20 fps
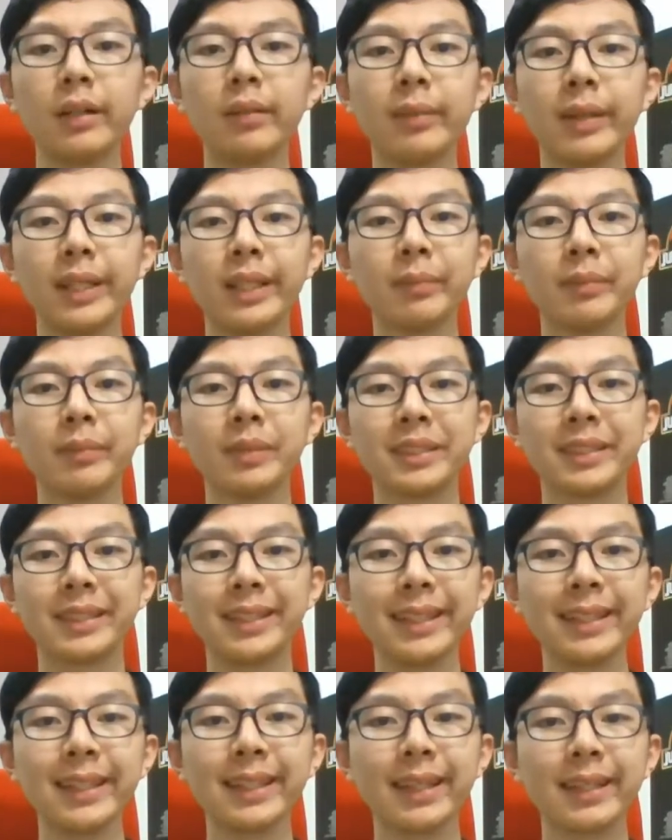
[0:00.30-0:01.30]
Hello, my name is
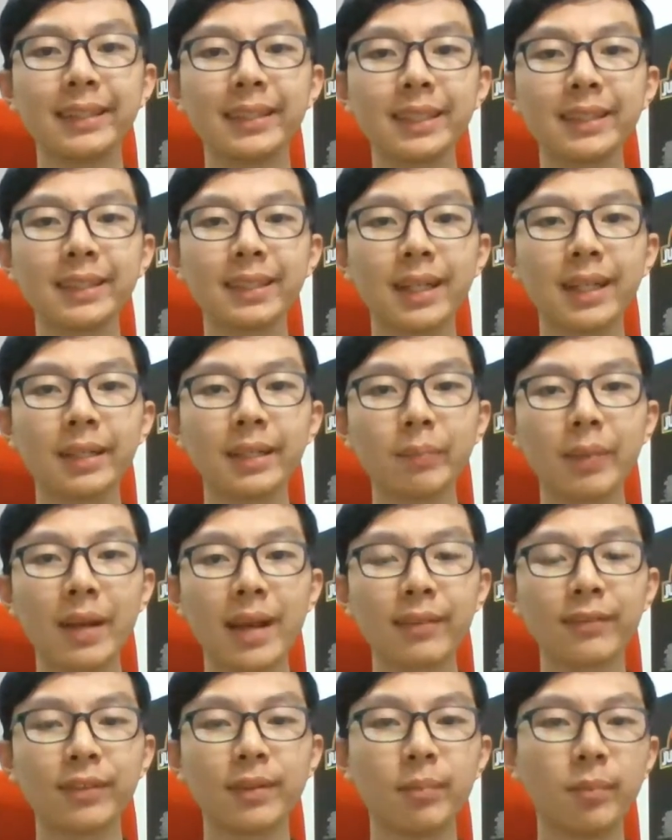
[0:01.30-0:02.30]
Jin, and I just got
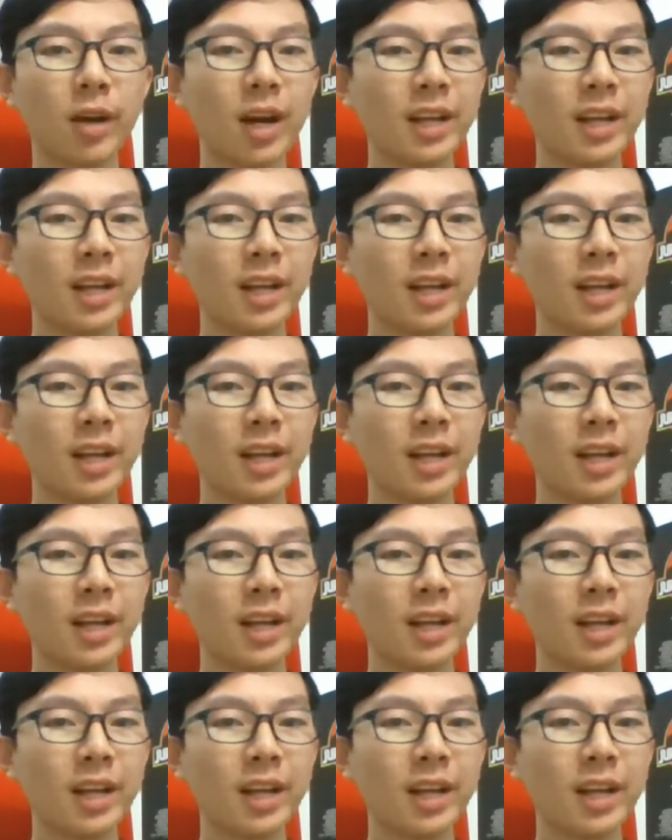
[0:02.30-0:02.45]
back from